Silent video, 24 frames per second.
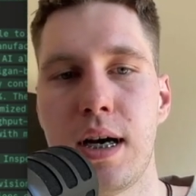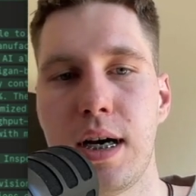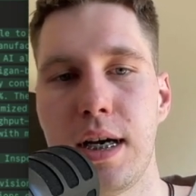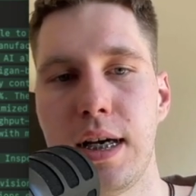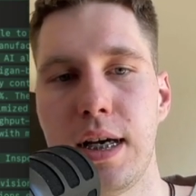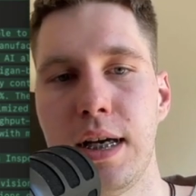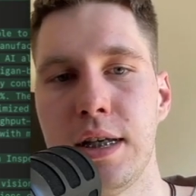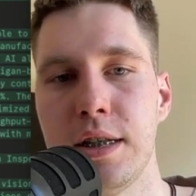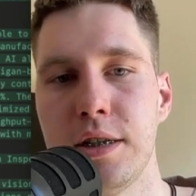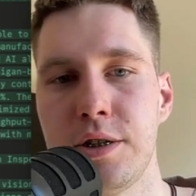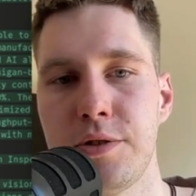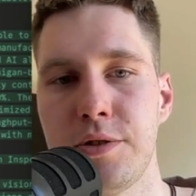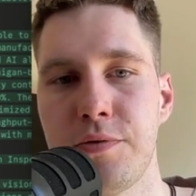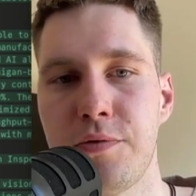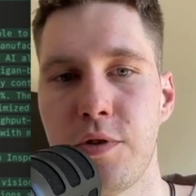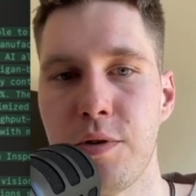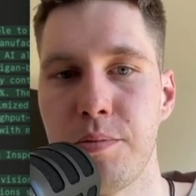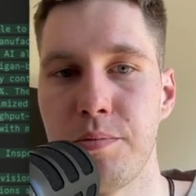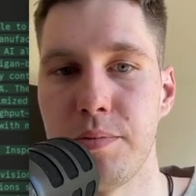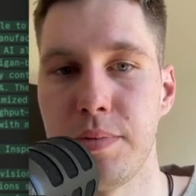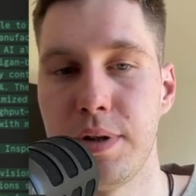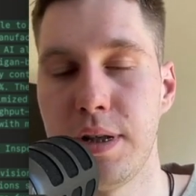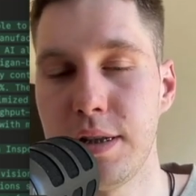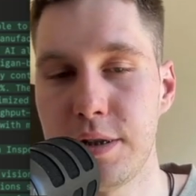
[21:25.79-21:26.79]
is
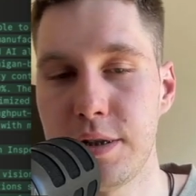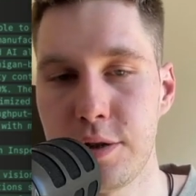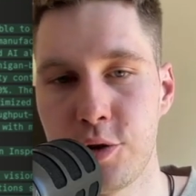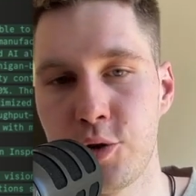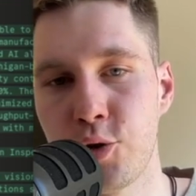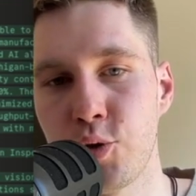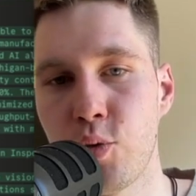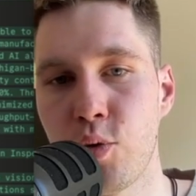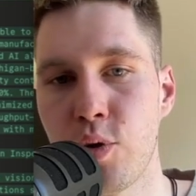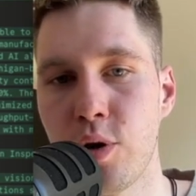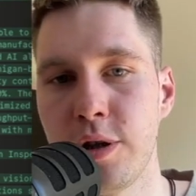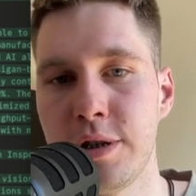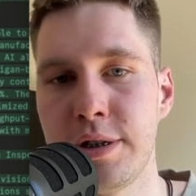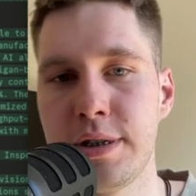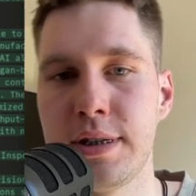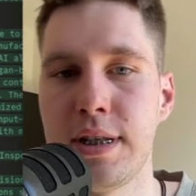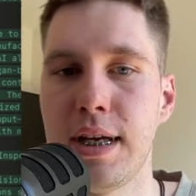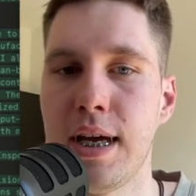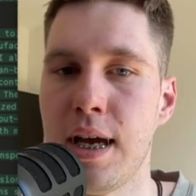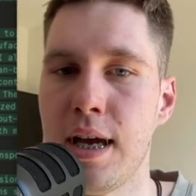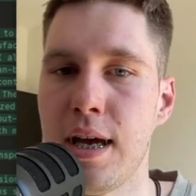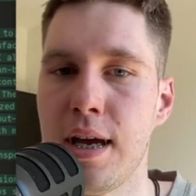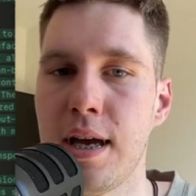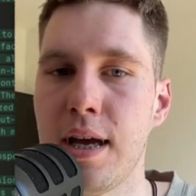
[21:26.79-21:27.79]
from this source,
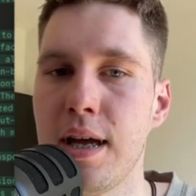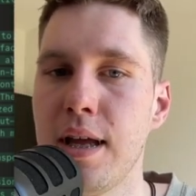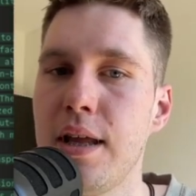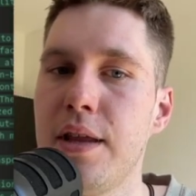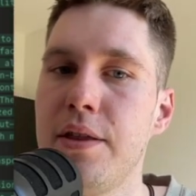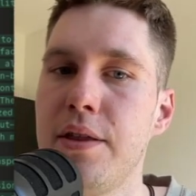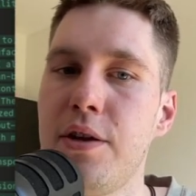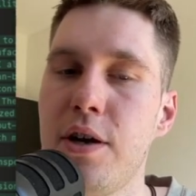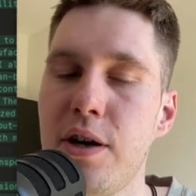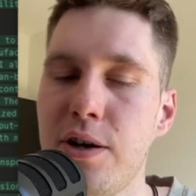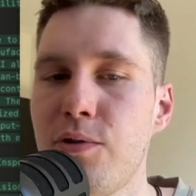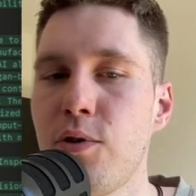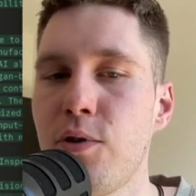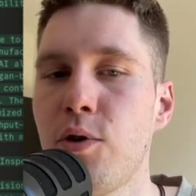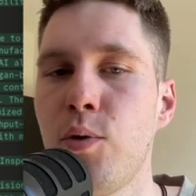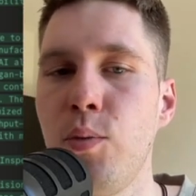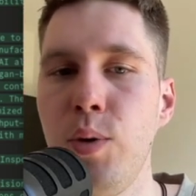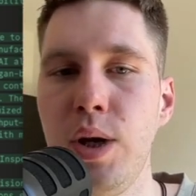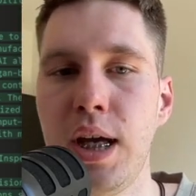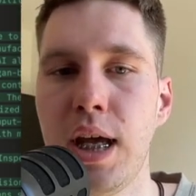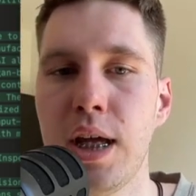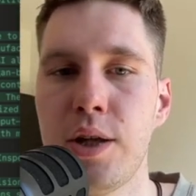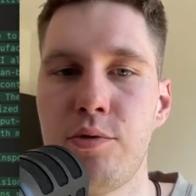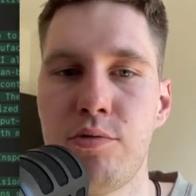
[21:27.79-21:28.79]
and therefore we
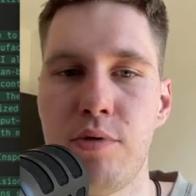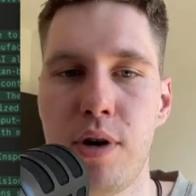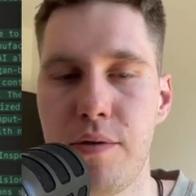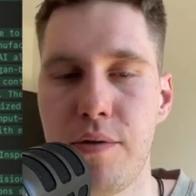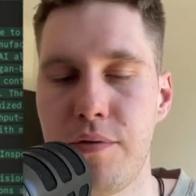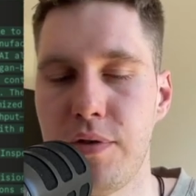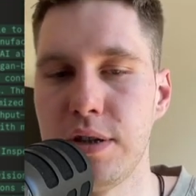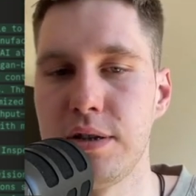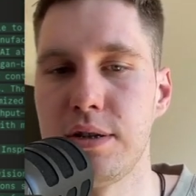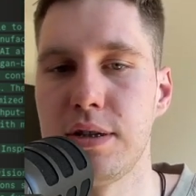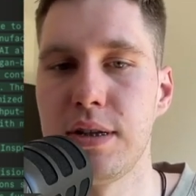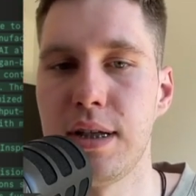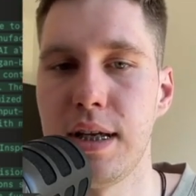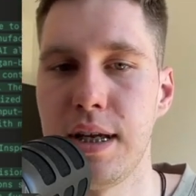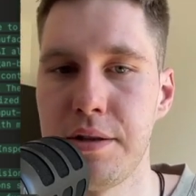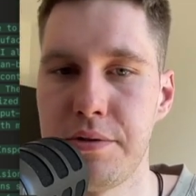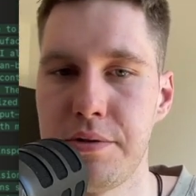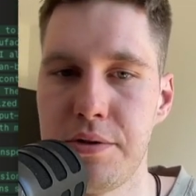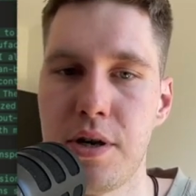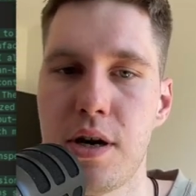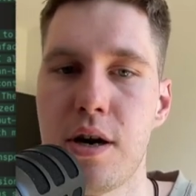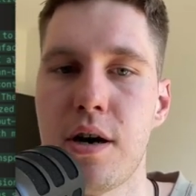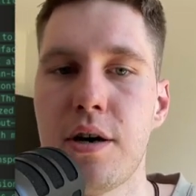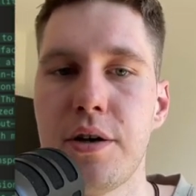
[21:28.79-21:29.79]
can reference it in
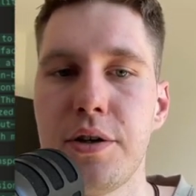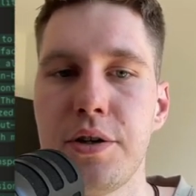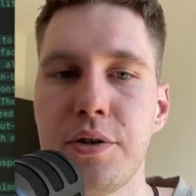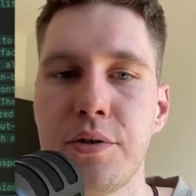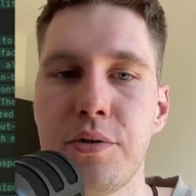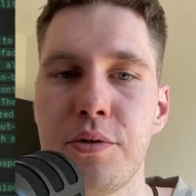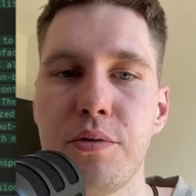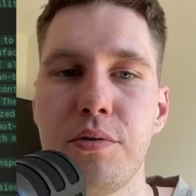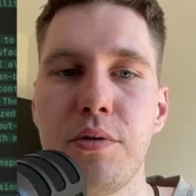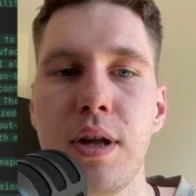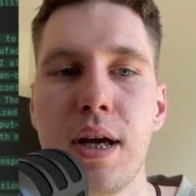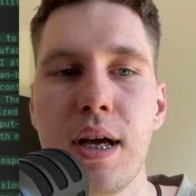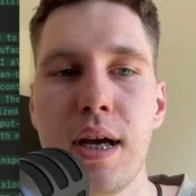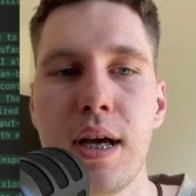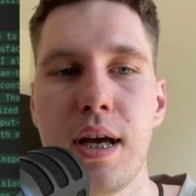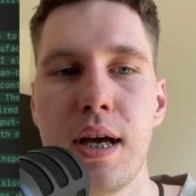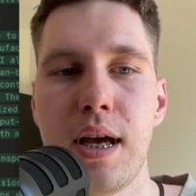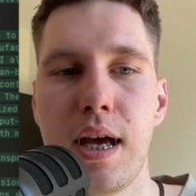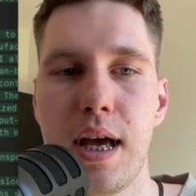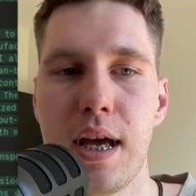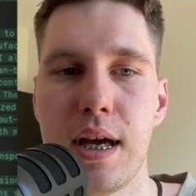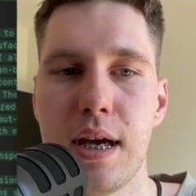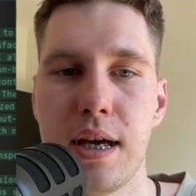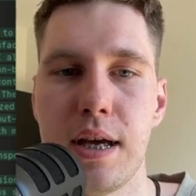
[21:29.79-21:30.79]
the article,
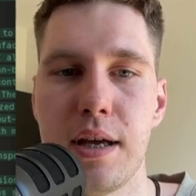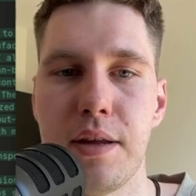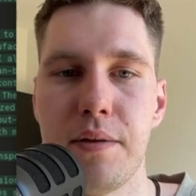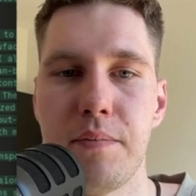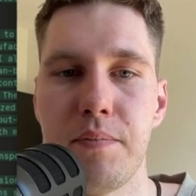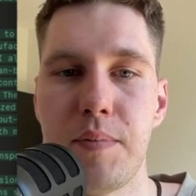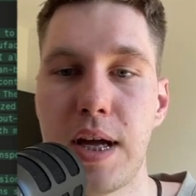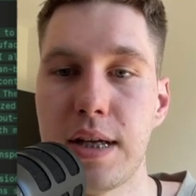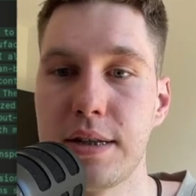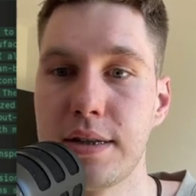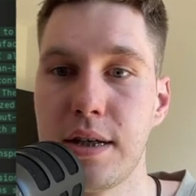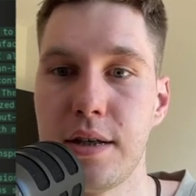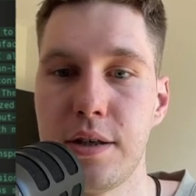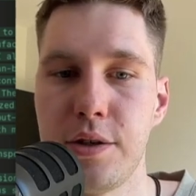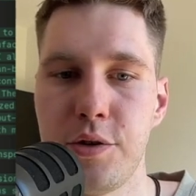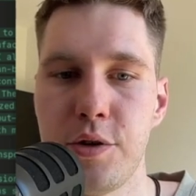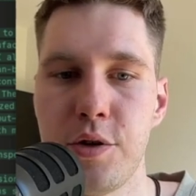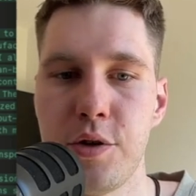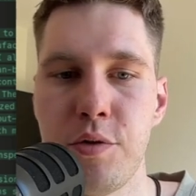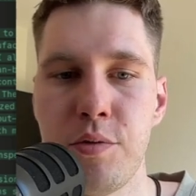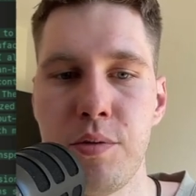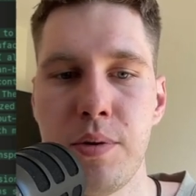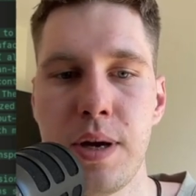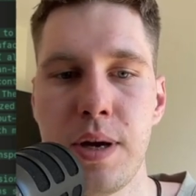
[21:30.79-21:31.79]
and that's gonna